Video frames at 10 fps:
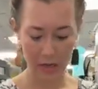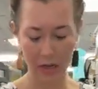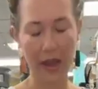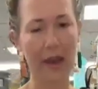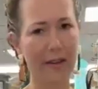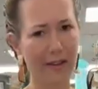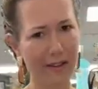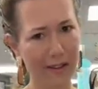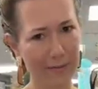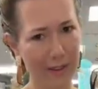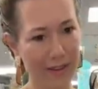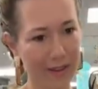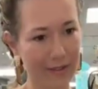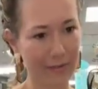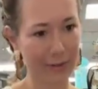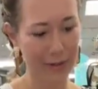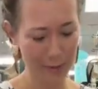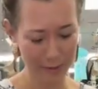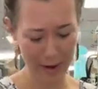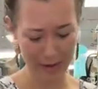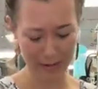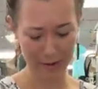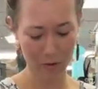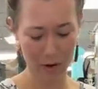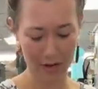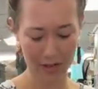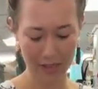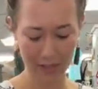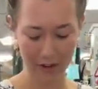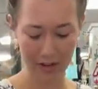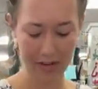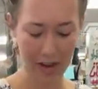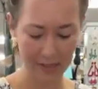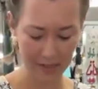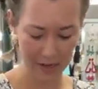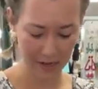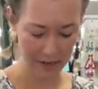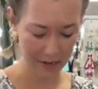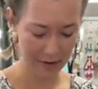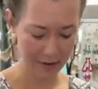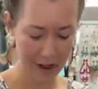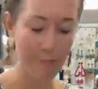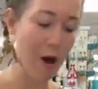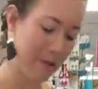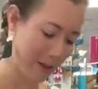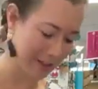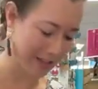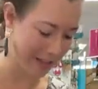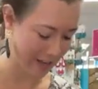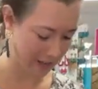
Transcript: yeah. Yeah, I'm like, for two bags in one, that's fantastic. I'm all about the